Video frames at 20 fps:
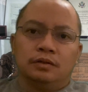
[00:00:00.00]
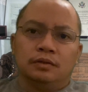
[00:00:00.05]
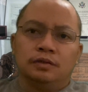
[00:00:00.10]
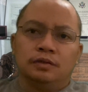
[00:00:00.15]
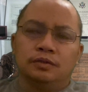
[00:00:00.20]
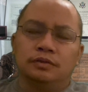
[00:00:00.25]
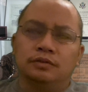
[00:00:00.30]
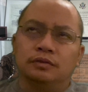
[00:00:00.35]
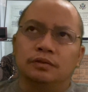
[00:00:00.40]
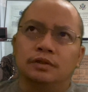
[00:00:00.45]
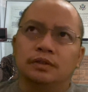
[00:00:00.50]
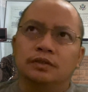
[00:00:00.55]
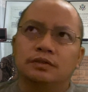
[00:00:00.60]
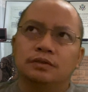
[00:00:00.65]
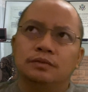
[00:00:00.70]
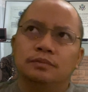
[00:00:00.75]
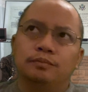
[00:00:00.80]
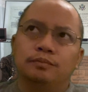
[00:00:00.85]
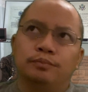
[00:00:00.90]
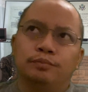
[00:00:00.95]
So
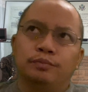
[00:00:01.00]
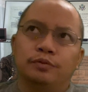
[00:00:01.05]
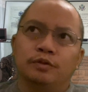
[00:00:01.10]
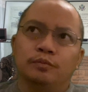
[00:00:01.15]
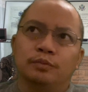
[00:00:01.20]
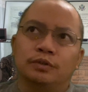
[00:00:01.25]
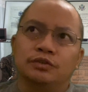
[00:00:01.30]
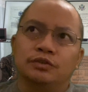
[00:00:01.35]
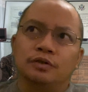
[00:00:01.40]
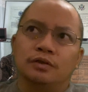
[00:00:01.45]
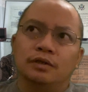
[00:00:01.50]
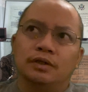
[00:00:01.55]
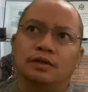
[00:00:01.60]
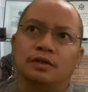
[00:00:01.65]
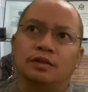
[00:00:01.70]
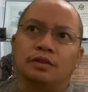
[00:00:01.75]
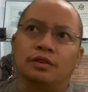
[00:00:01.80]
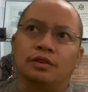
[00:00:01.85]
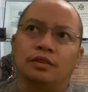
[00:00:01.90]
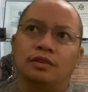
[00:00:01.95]
that's pretty much all I
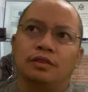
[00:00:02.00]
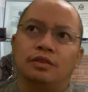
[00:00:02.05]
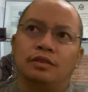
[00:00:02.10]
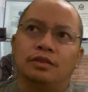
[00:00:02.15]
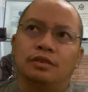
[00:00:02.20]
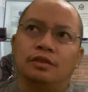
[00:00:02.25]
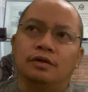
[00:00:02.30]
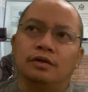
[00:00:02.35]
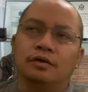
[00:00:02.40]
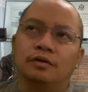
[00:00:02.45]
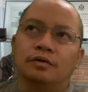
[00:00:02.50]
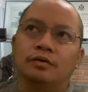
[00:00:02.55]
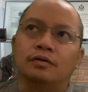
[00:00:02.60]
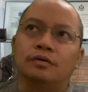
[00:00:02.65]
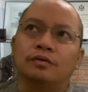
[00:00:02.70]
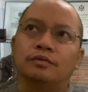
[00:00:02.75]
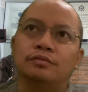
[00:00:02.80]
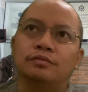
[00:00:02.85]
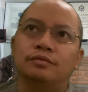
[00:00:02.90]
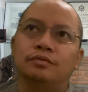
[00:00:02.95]
can think
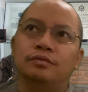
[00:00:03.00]
of.